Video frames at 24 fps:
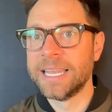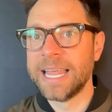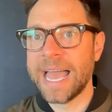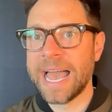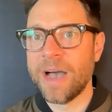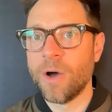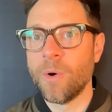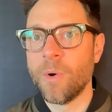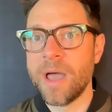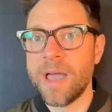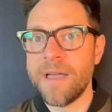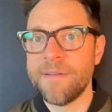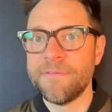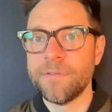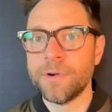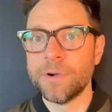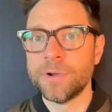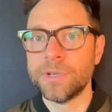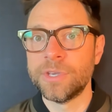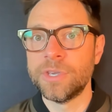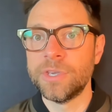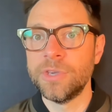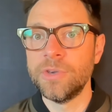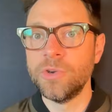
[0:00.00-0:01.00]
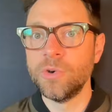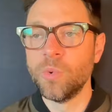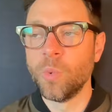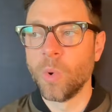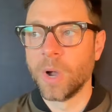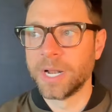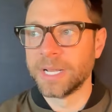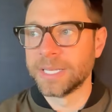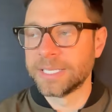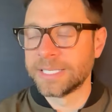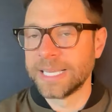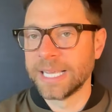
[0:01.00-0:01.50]
however you
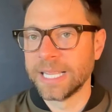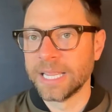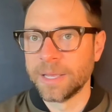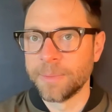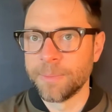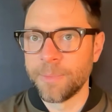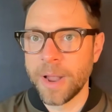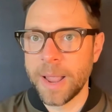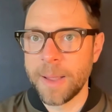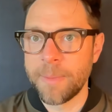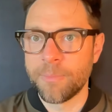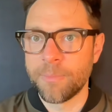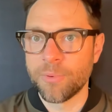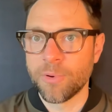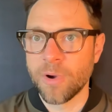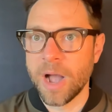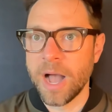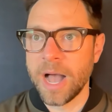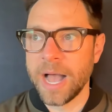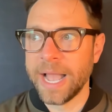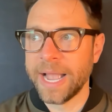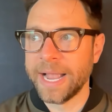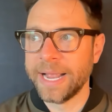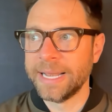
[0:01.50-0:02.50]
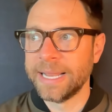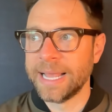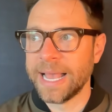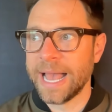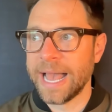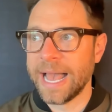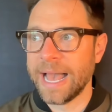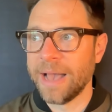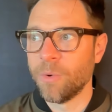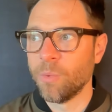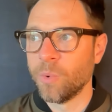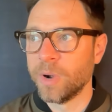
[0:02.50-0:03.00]
want to celebrate pride
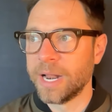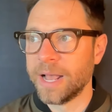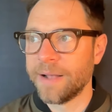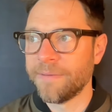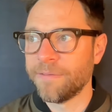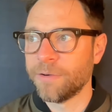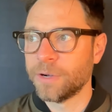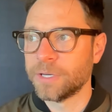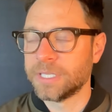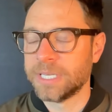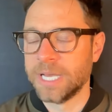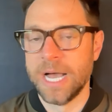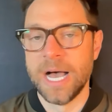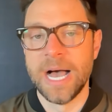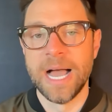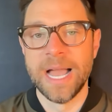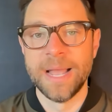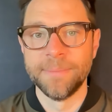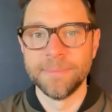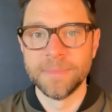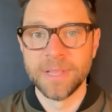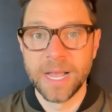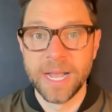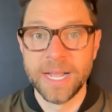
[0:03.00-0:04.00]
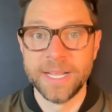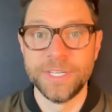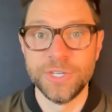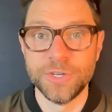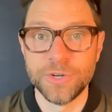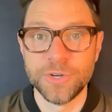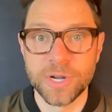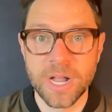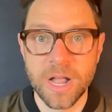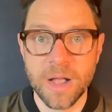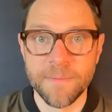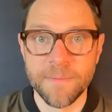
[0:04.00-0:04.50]
at whatever timeline
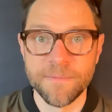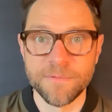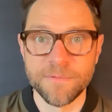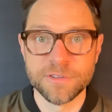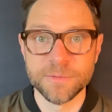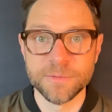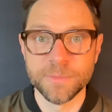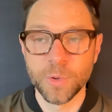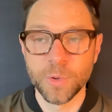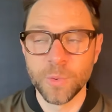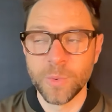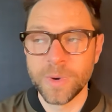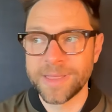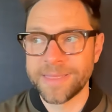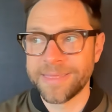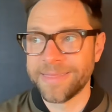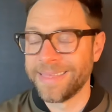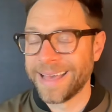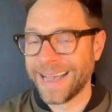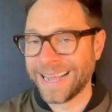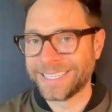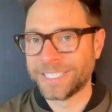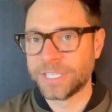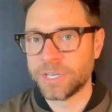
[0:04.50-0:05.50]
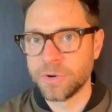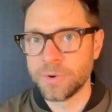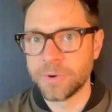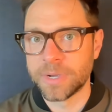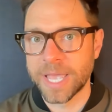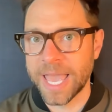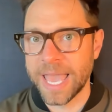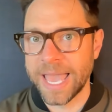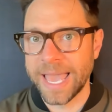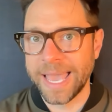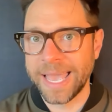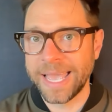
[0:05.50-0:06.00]
you're comfortable with, that's
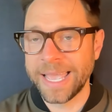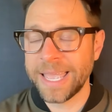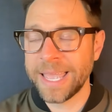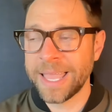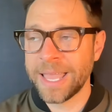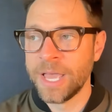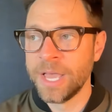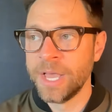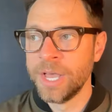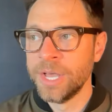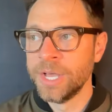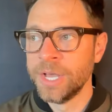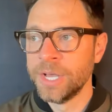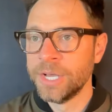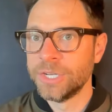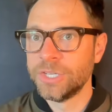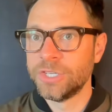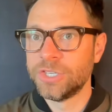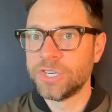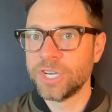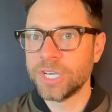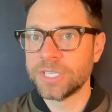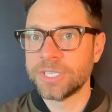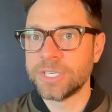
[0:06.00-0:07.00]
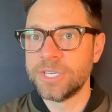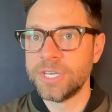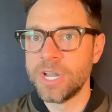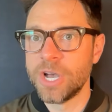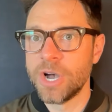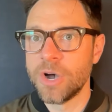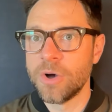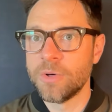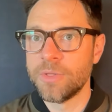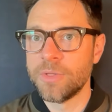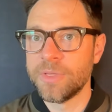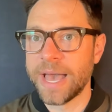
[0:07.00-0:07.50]
okay just
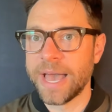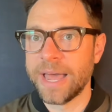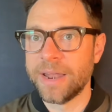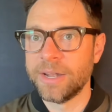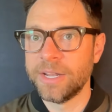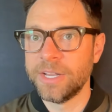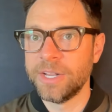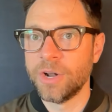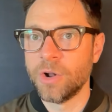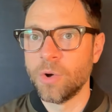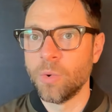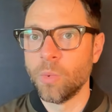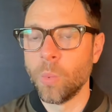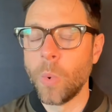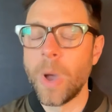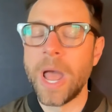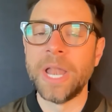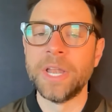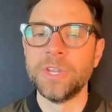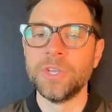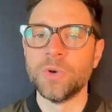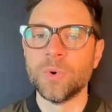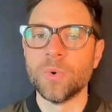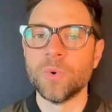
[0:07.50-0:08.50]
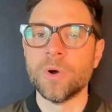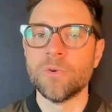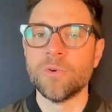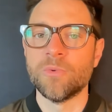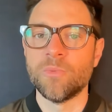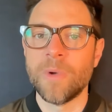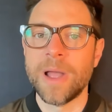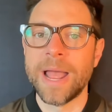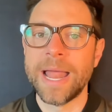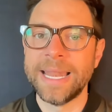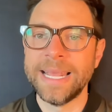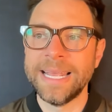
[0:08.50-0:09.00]
know that you know when you're
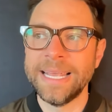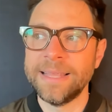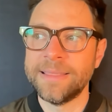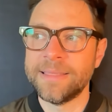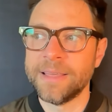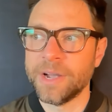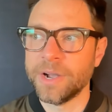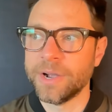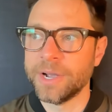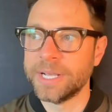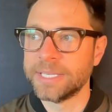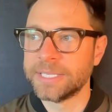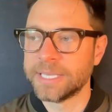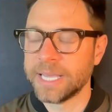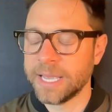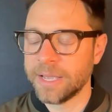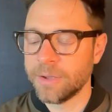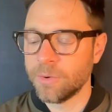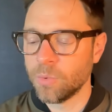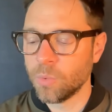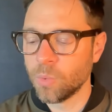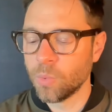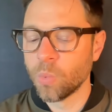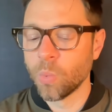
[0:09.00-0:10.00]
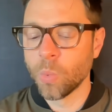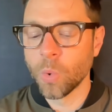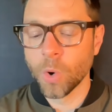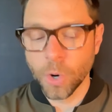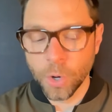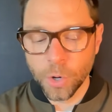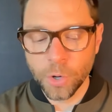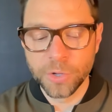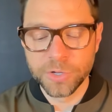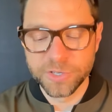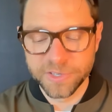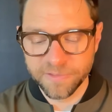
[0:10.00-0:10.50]
ready there is a
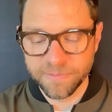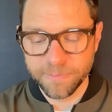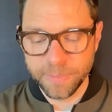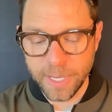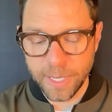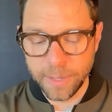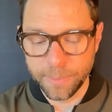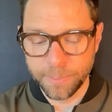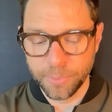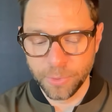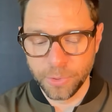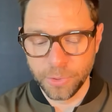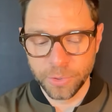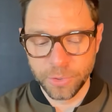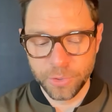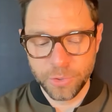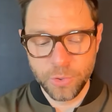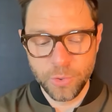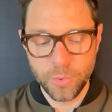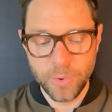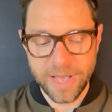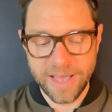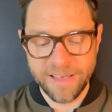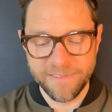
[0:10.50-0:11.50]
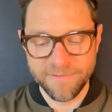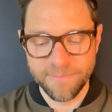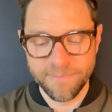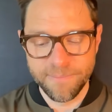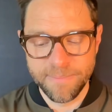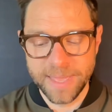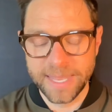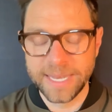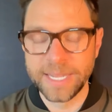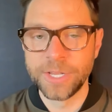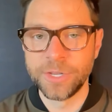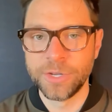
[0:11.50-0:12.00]
world of people who have
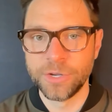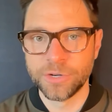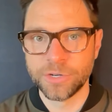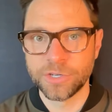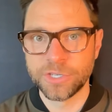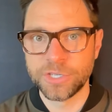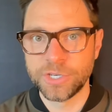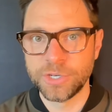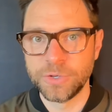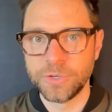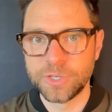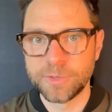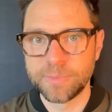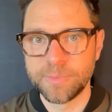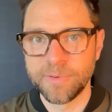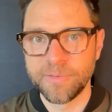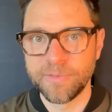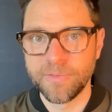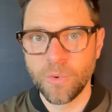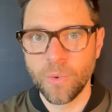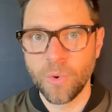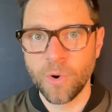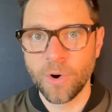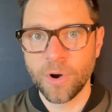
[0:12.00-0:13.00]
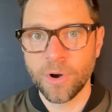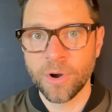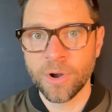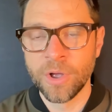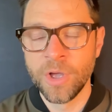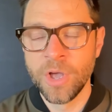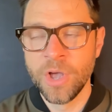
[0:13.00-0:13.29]
been in your shoes before